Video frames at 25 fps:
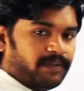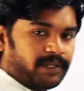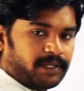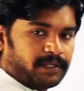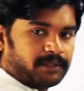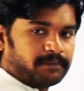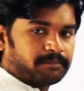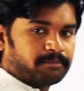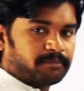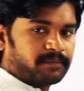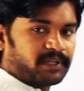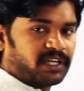
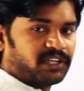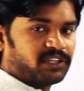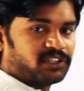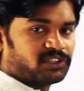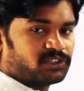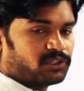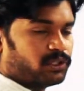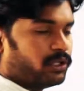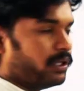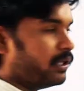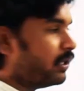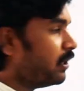V.
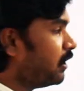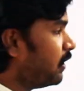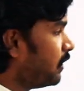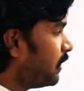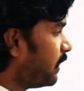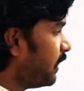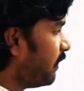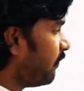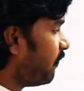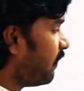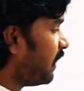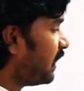
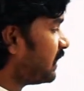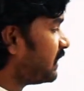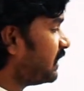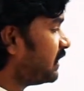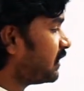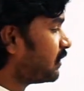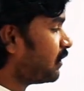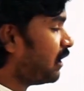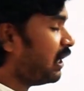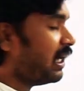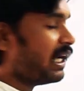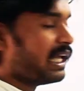Understood? The flux
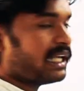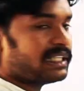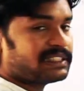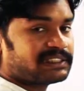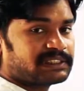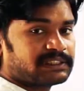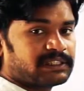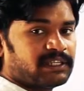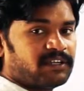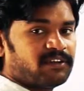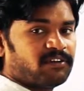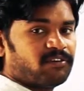is called
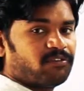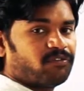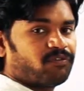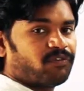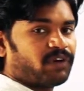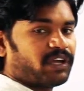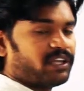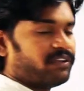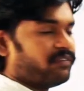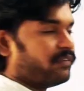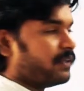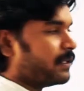as
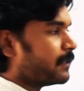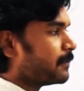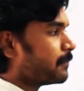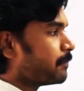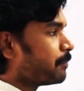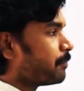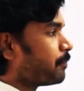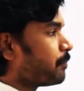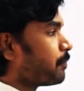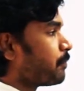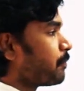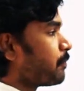phi
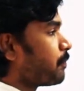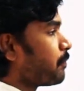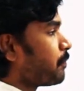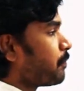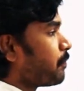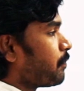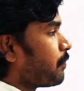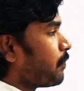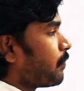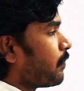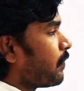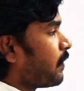V.
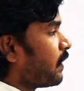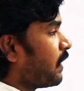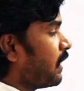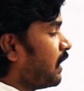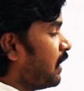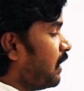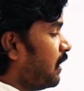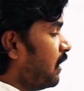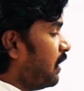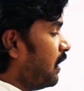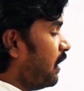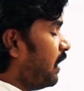
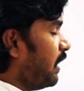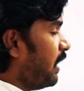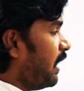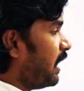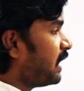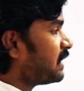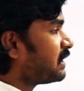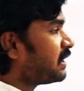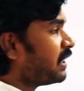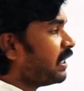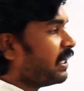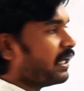
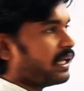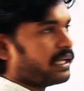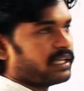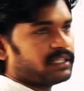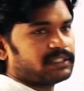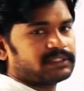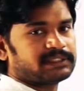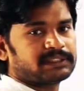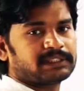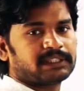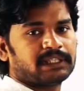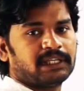Next thing
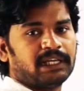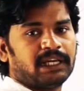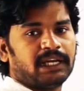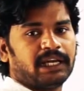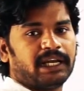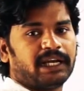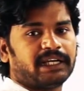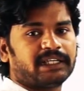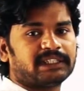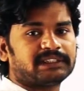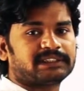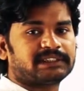is,
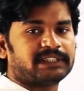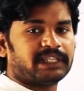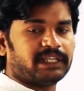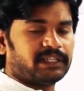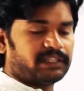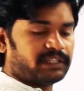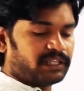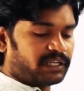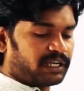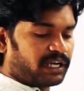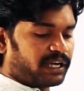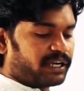let us
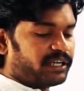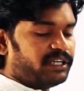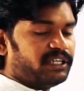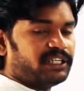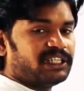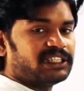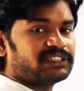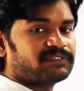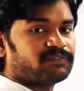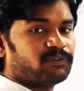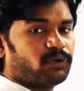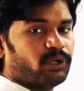say the
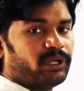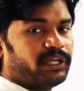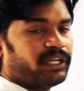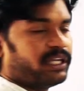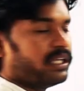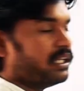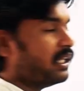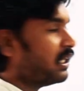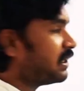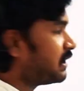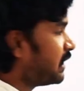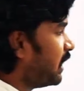current is
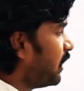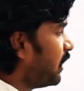flowing in the